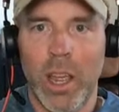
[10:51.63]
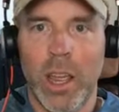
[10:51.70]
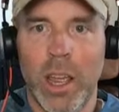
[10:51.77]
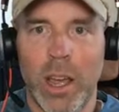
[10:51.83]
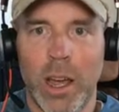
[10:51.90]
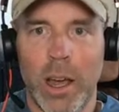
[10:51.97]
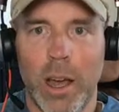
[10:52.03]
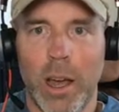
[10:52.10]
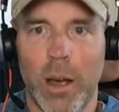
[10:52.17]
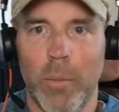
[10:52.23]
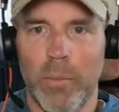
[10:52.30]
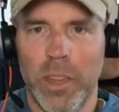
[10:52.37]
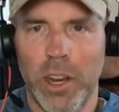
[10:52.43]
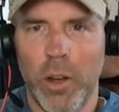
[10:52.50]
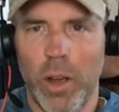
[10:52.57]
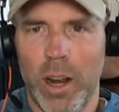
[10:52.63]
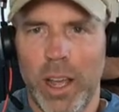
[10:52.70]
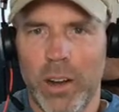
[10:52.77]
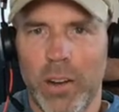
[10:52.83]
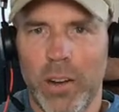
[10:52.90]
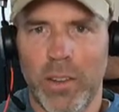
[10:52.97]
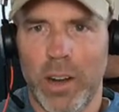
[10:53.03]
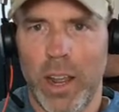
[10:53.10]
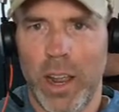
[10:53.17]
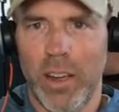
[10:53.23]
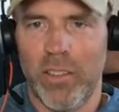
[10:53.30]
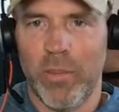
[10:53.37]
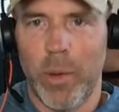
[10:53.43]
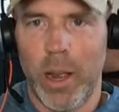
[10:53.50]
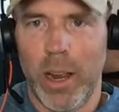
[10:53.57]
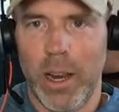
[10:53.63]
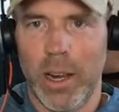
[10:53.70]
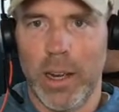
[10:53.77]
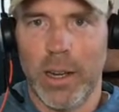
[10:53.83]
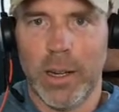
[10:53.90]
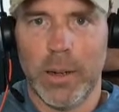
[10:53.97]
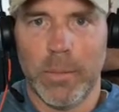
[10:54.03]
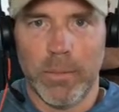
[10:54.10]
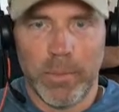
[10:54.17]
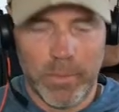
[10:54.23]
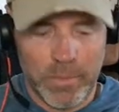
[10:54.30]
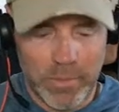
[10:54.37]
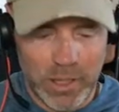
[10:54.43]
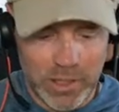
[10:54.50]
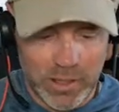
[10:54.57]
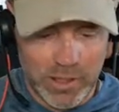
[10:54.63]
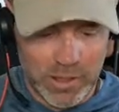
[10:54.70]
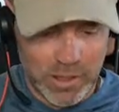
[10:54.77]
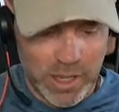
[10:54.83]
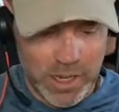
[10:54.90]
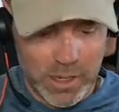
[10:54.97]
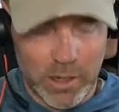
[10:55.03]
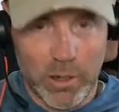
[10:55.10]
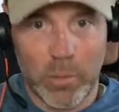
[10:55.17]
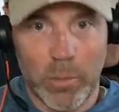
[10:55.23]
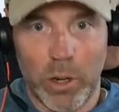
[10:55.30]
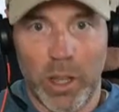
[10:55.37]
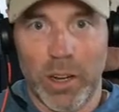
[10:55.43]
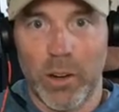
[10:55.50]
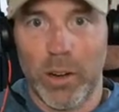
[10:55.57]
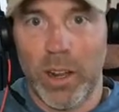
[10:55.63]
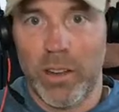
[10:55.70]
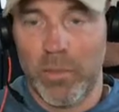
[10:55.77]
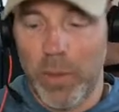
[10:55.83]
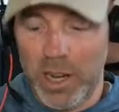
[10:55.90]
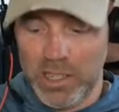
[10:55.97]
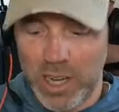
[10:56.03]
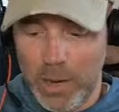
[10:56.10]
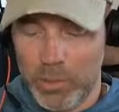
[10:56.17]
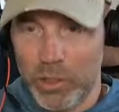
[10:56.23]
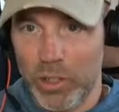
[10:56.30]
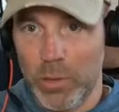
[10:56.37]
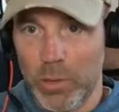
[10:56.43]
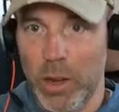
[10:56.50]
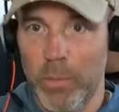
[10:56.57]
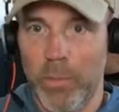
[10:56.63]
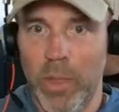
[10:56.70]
You know what? I don't even have my, this is like criminal. I don't have my Zap stream up.